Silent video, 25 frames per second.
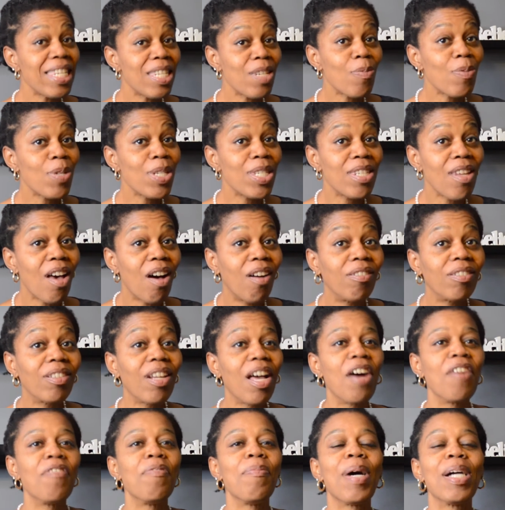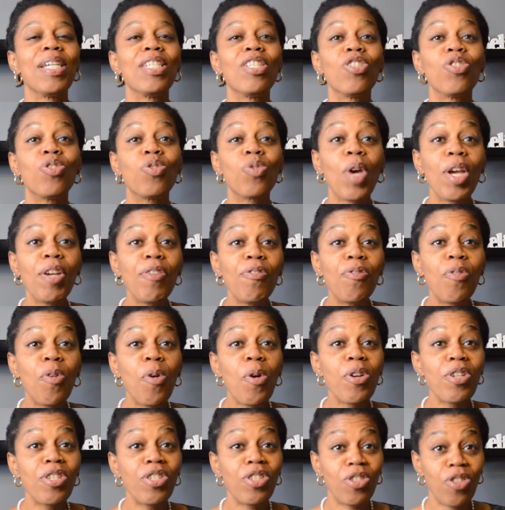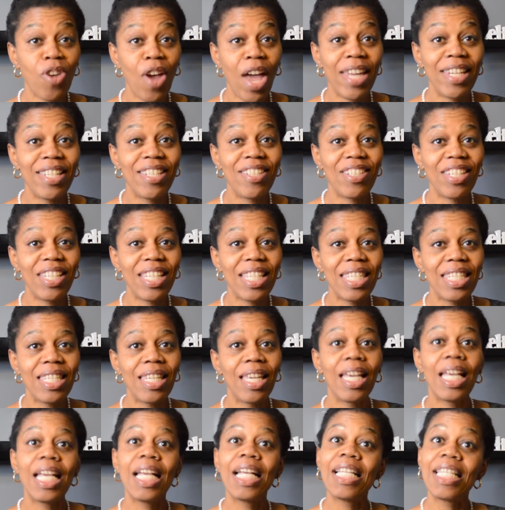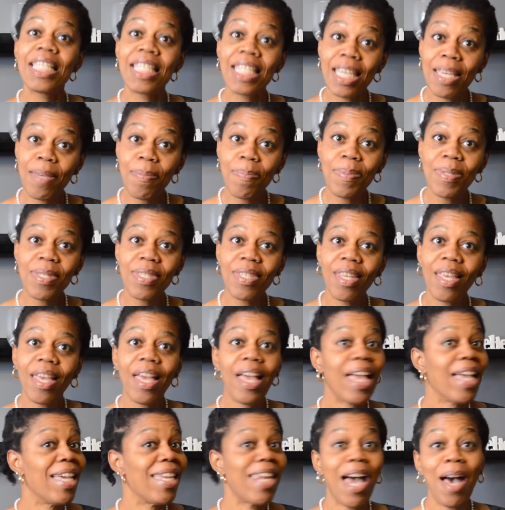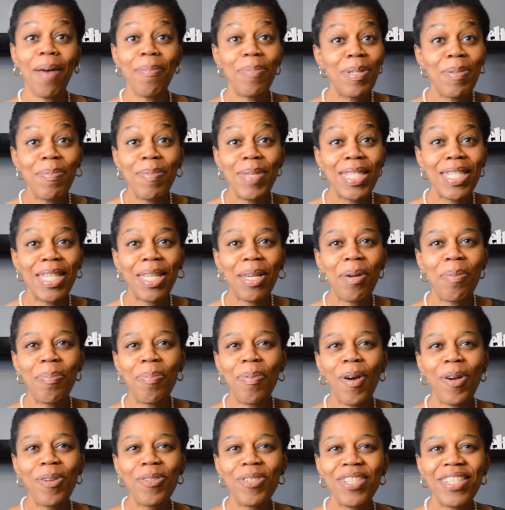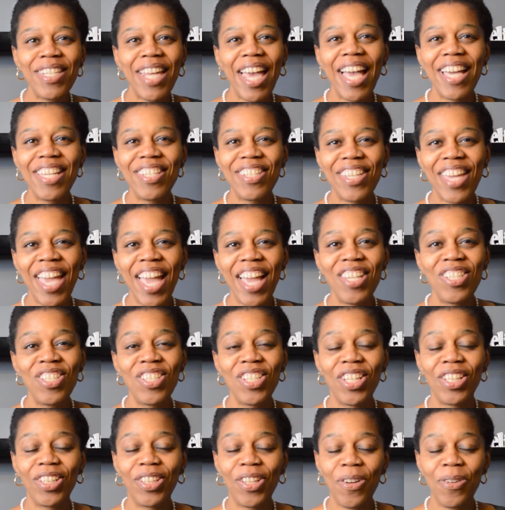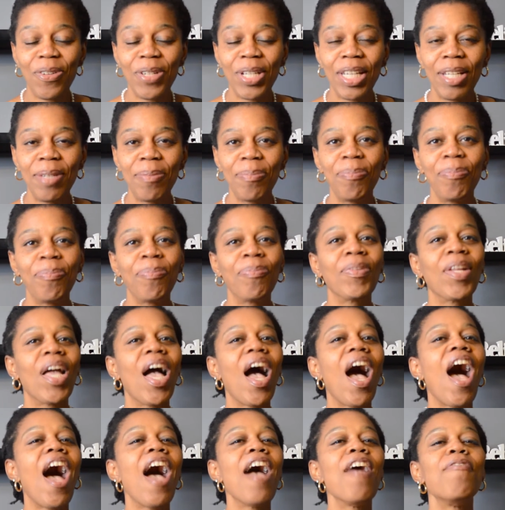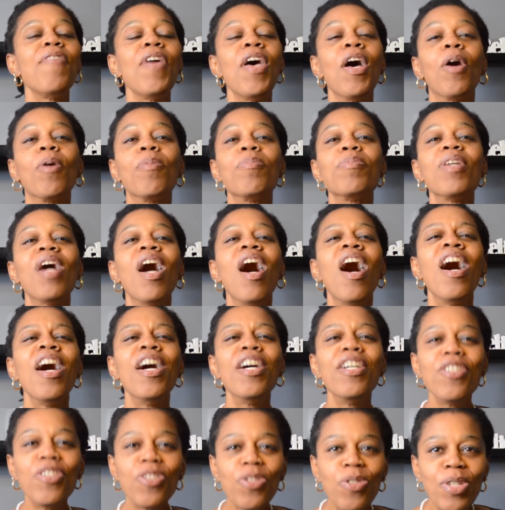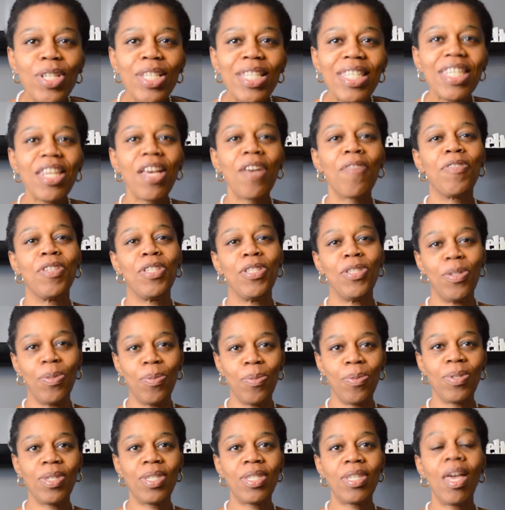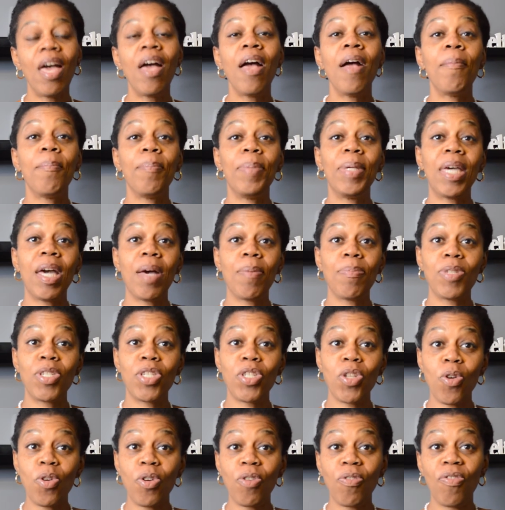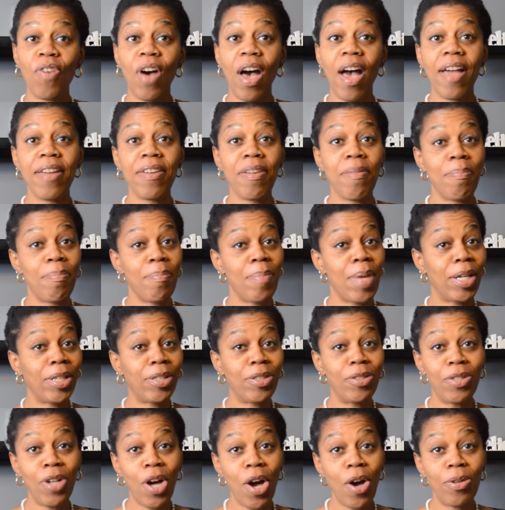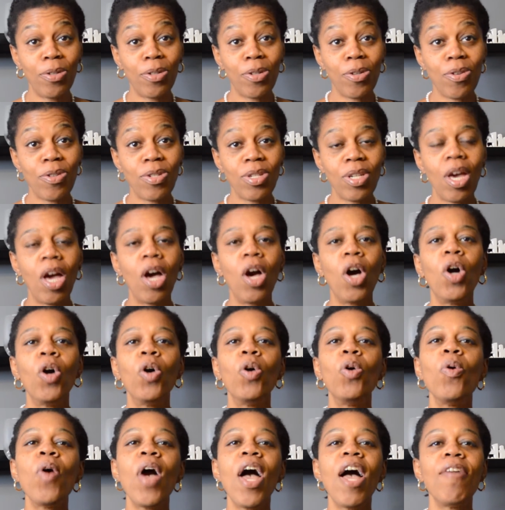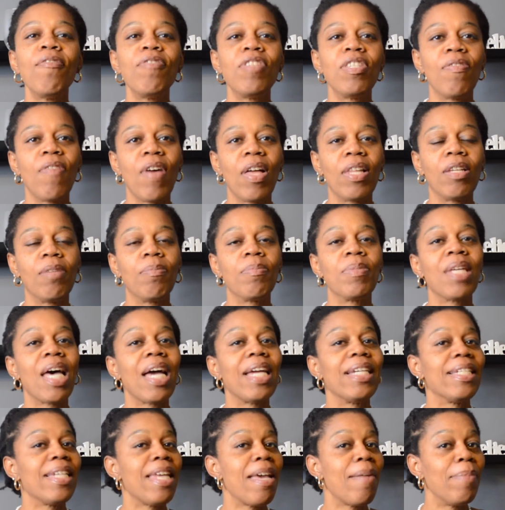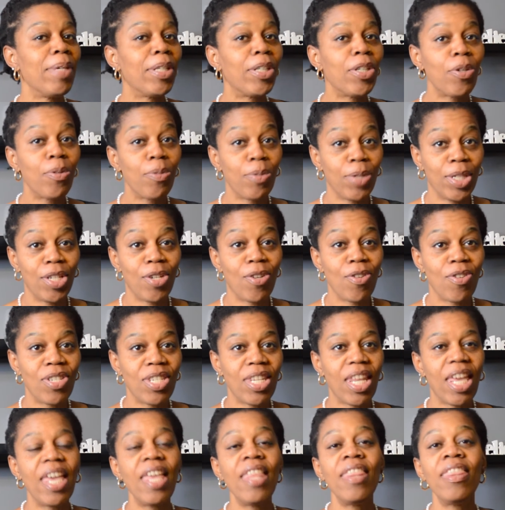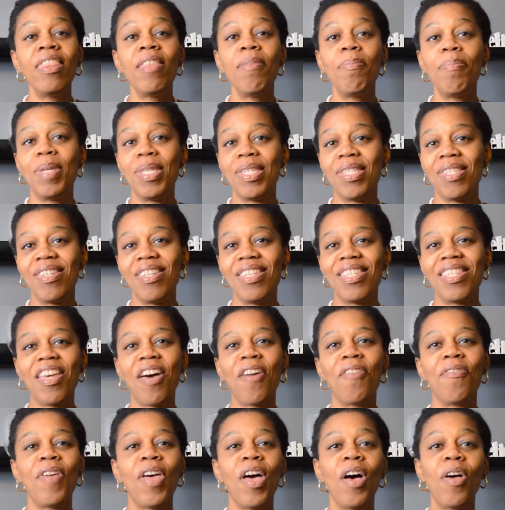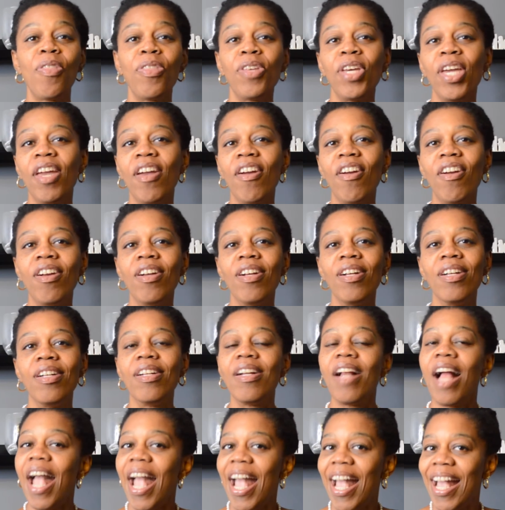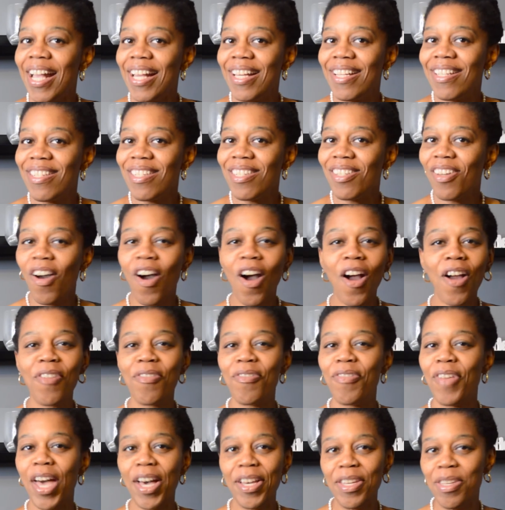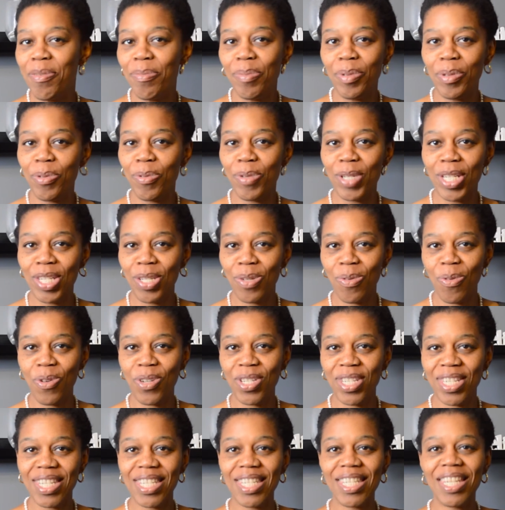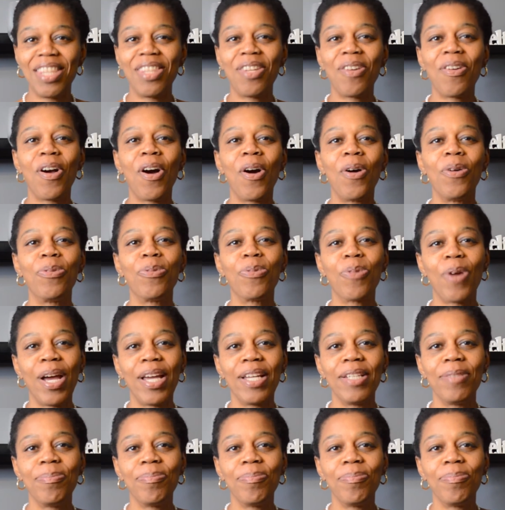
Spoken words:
a result of my straightforward strategies, tips, and optimistic approach to education and learning, I've helped hundreds of students become certified medical coders who have developed dynamic careers in the business of healthcare and are valuable resources in their own right.